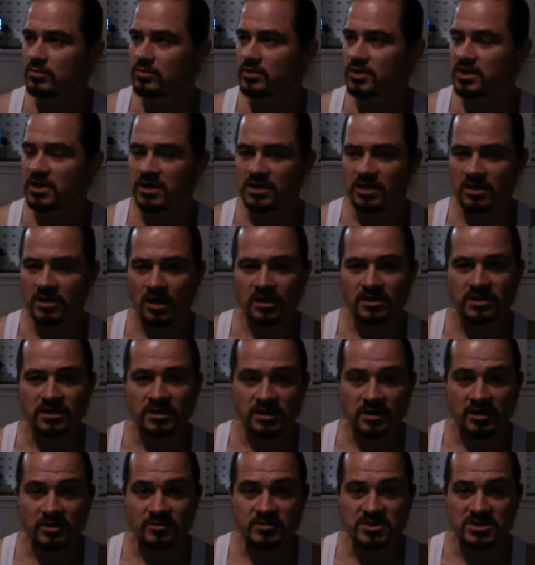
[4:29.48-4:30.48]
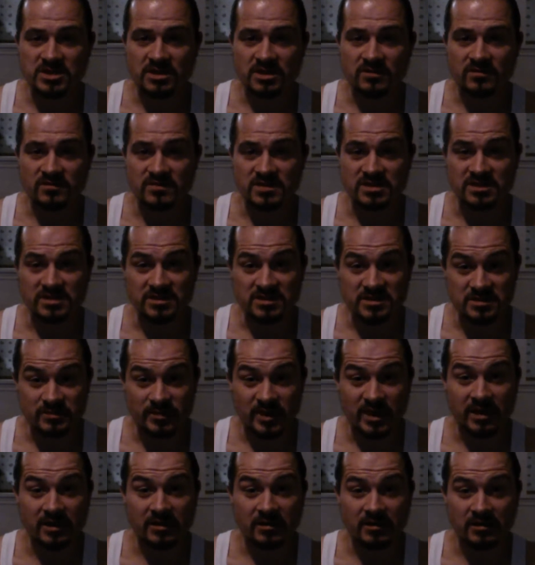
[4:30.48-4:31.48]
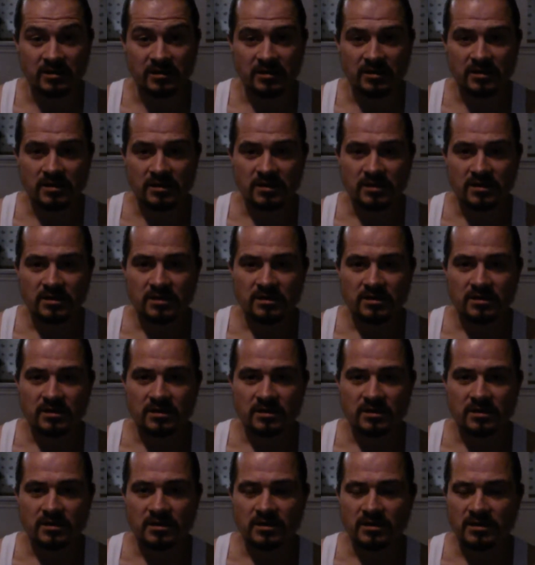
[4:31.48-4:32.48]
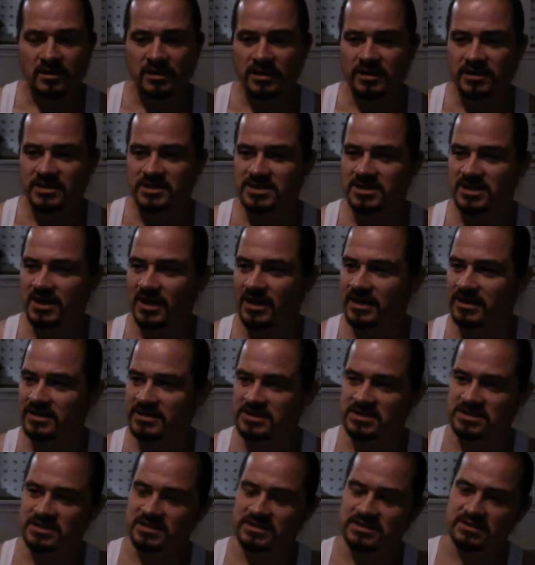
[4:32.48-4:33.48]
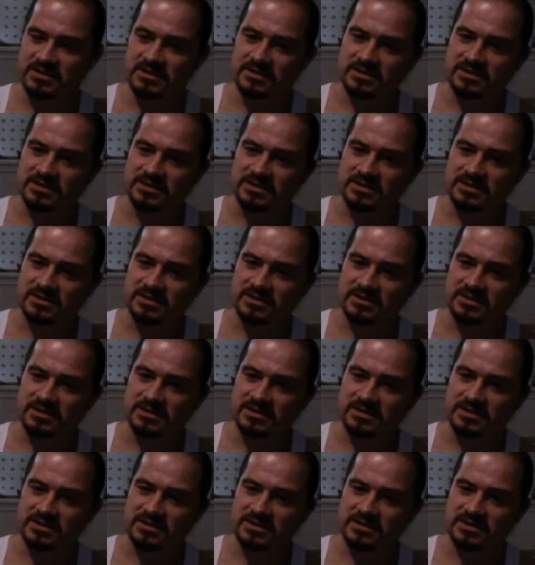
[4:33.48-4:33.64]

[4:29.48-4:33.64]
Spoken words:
conducting themselves in this manner. And it's